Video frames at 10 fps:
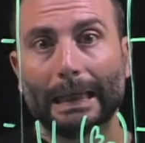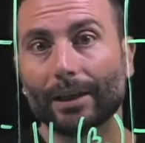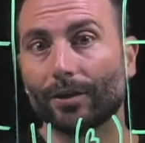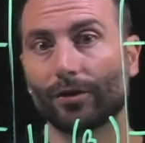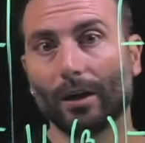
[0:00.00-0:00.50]

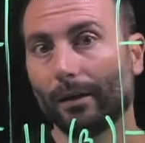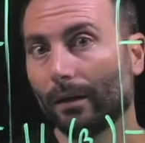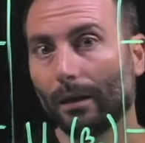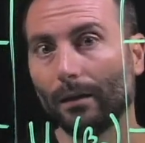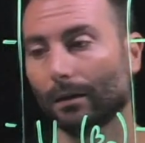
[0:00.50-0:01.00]
In
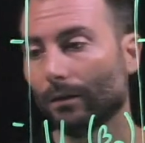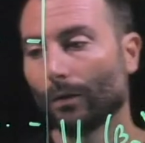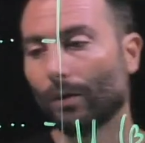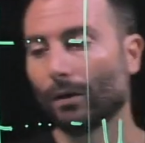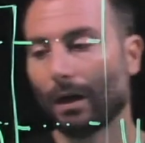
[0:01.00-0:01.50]
general,
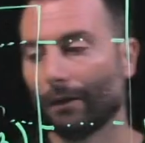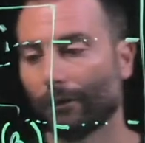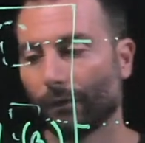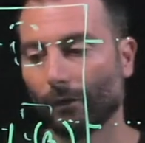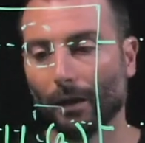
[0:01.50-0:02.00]
we don't
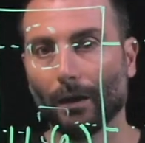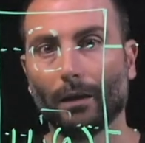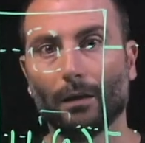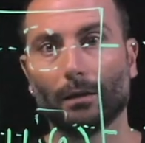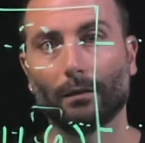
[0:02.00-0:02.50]
have
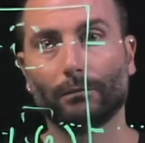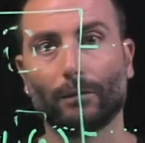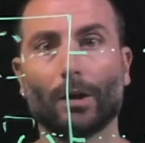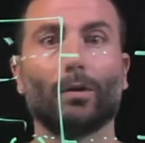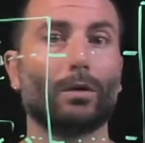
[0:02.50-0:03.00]

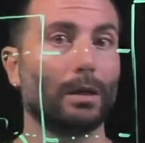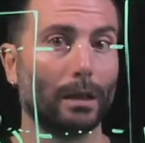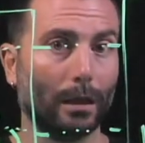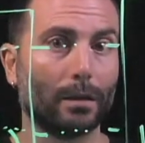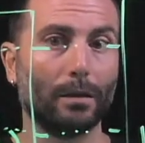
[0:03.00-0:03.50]
rigorous
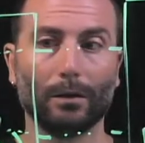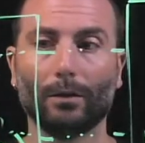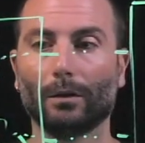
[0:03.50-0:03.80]
results.